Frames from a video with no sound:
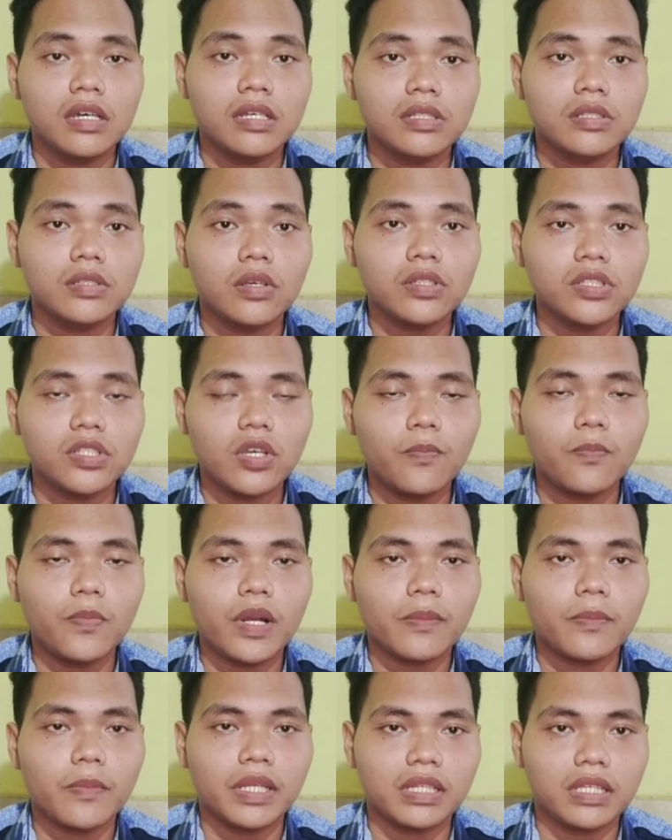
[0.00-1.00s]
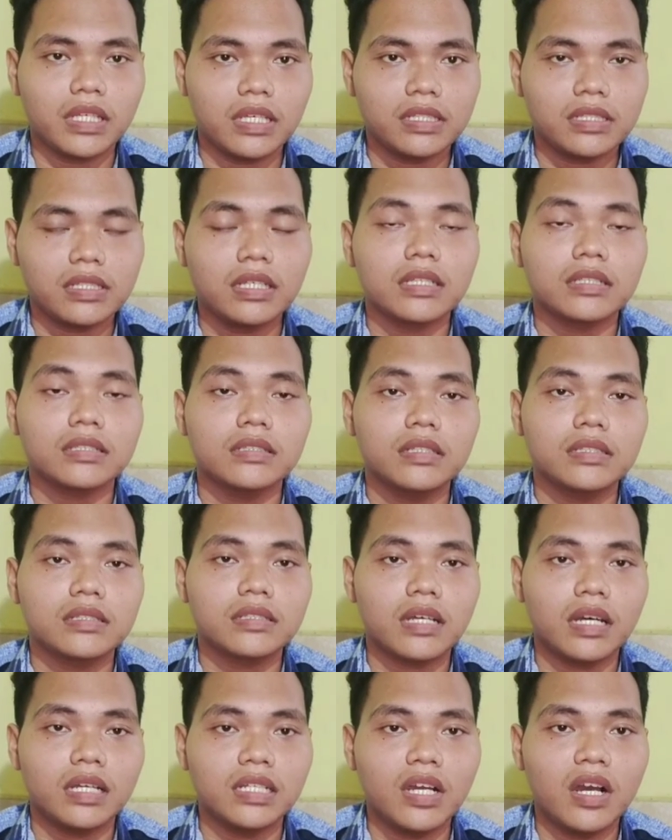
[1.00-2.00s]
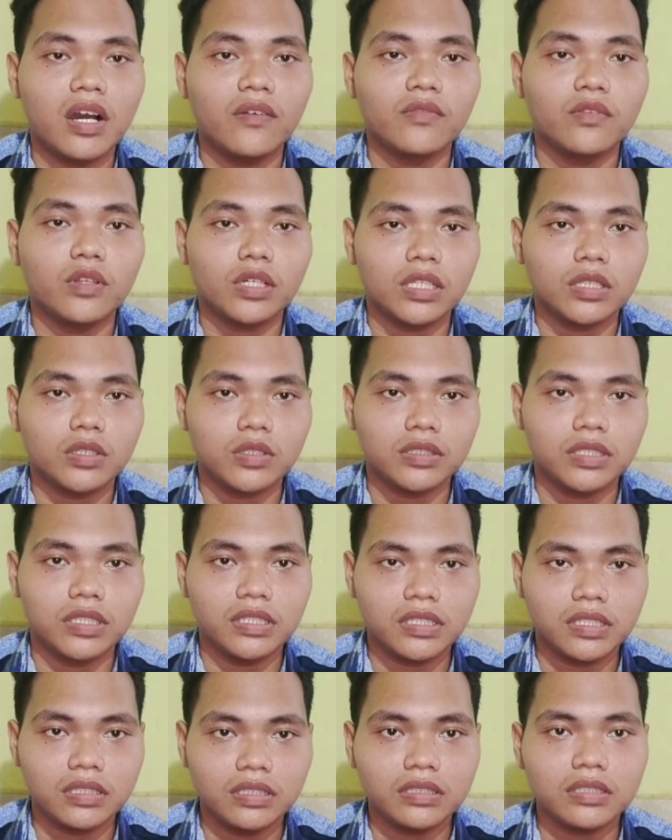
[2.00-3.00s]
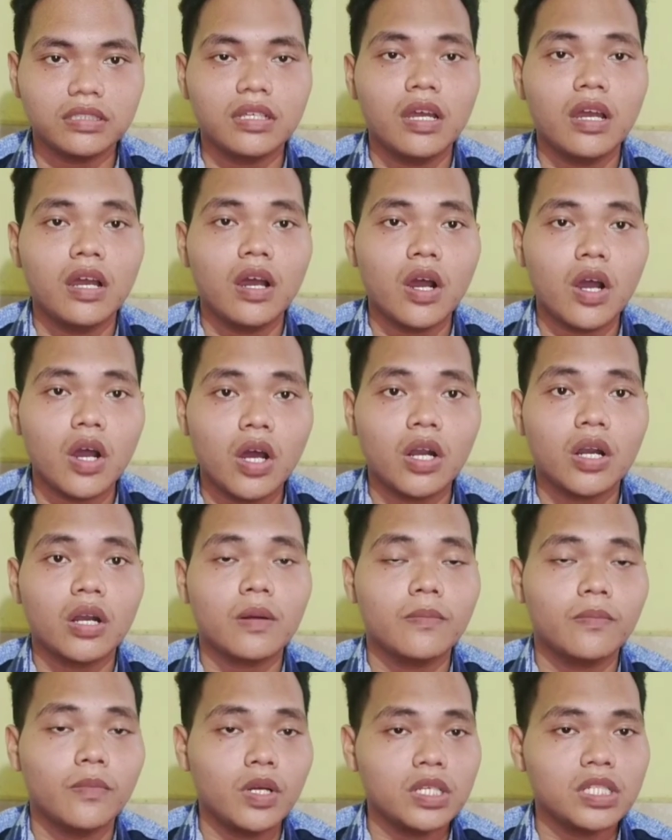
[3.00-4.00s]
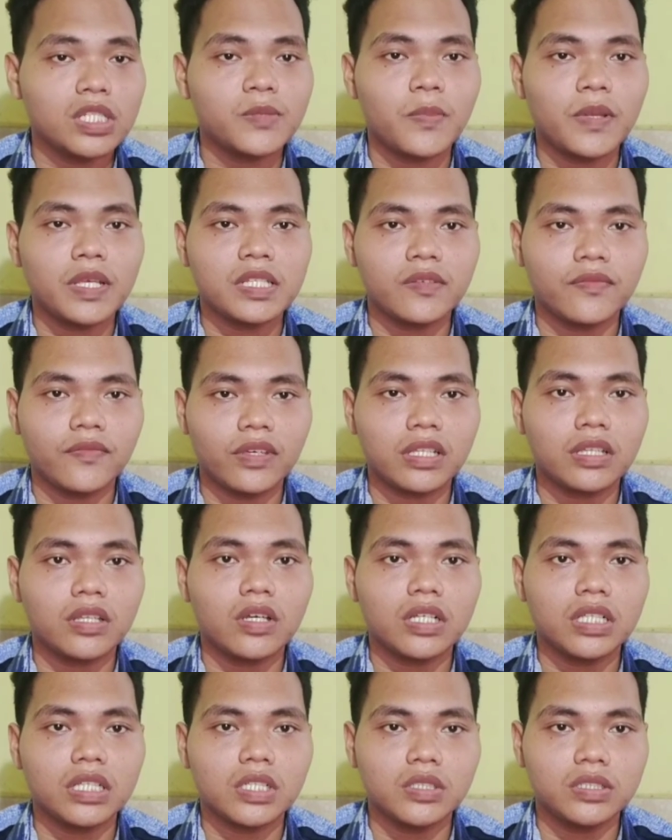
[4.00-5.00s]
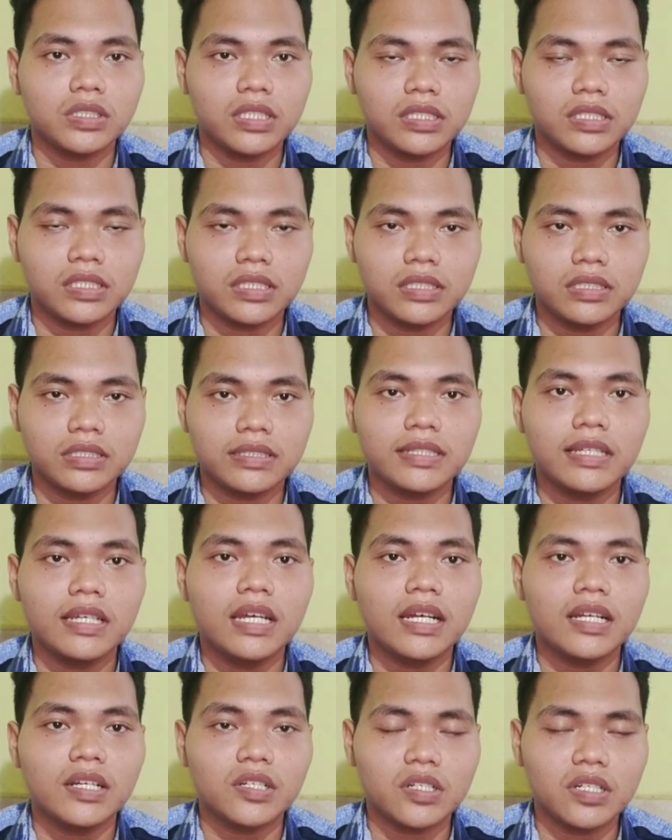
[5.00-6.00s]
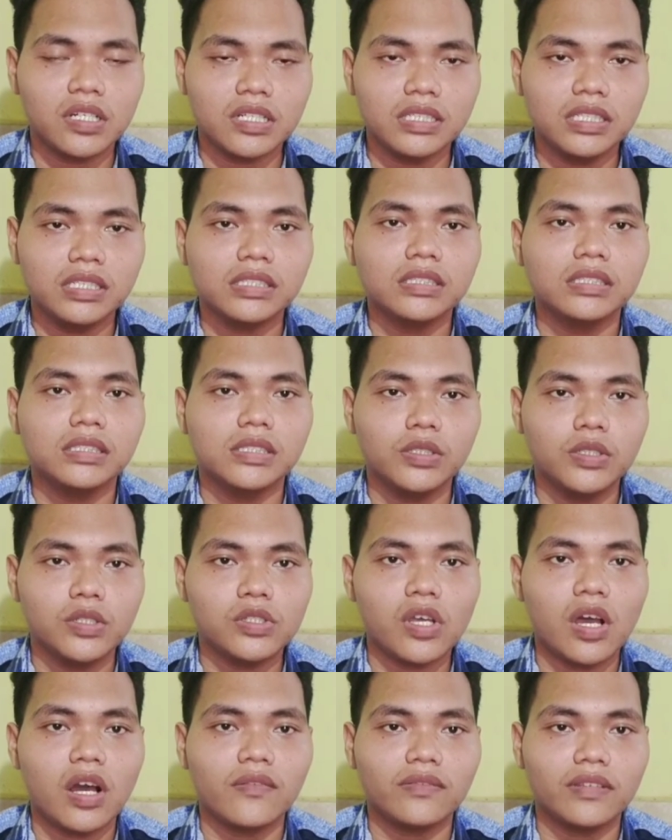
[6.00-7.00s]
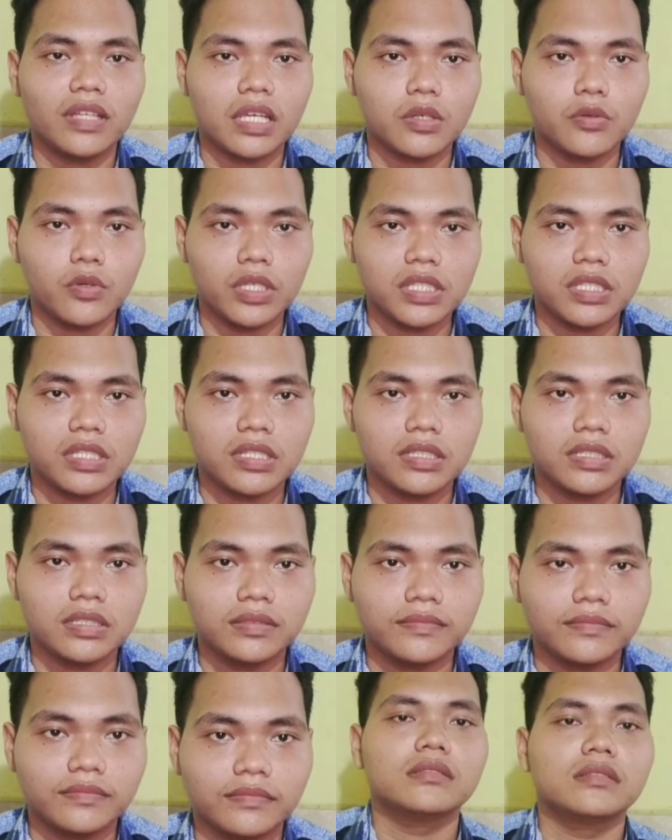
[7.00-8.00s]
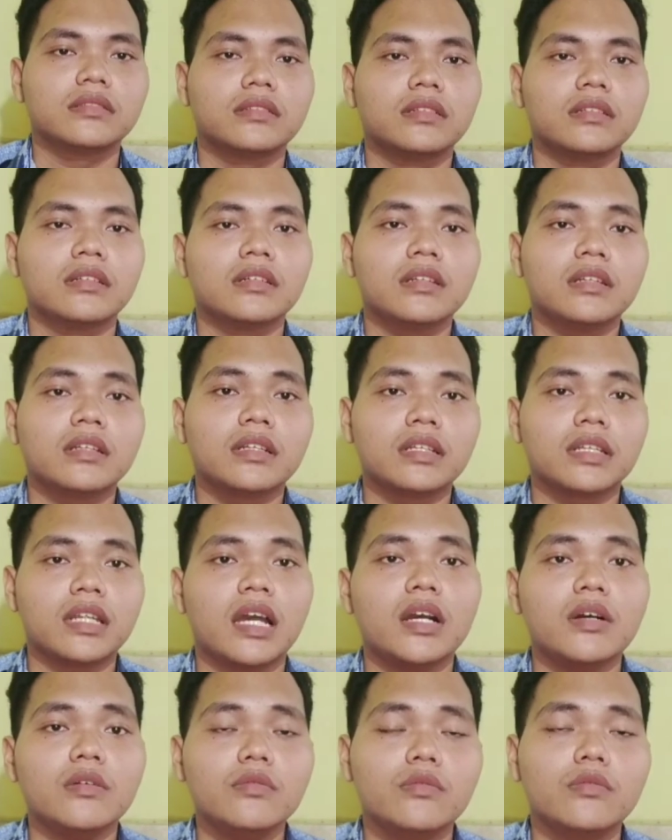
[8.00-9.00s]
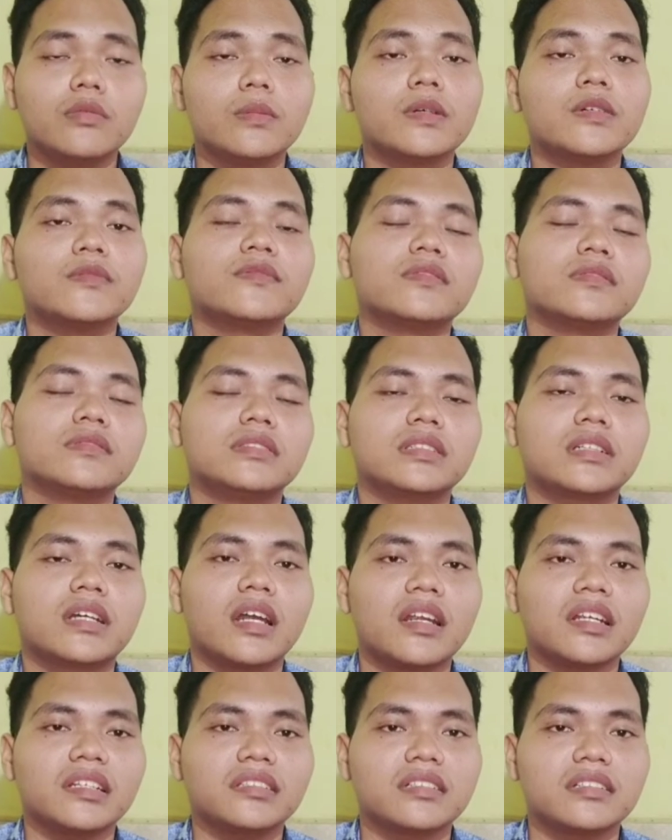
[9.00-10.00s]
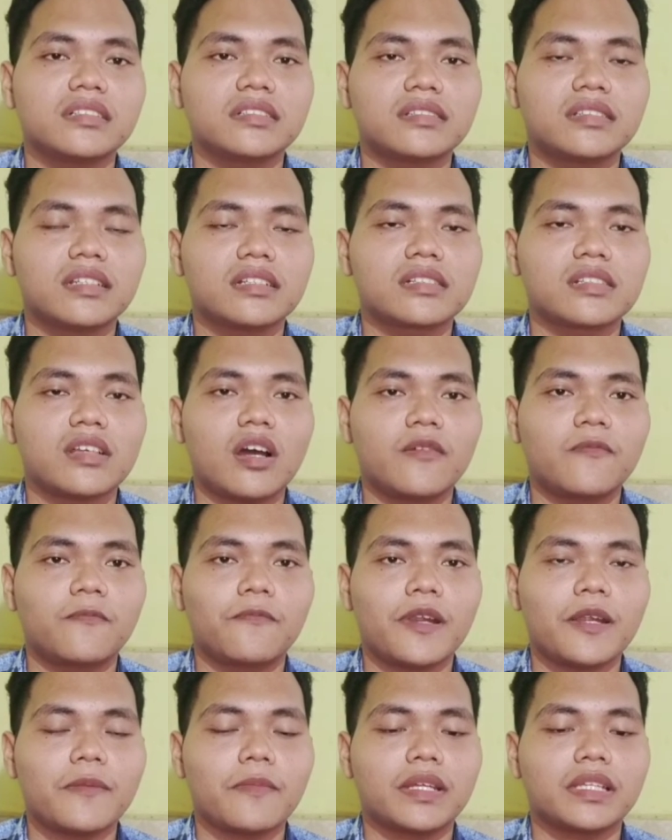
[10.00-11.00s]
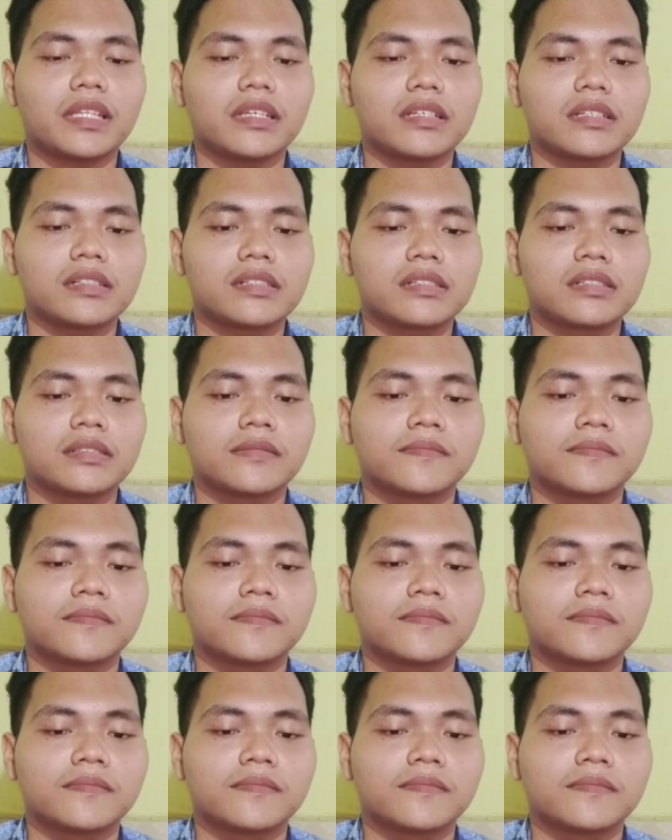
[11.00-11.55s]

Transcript: Socio-pragmatics is the study of local conditions, or more specific local conditions regarding the use of language. Now, we move to the characteristics of pragmatics.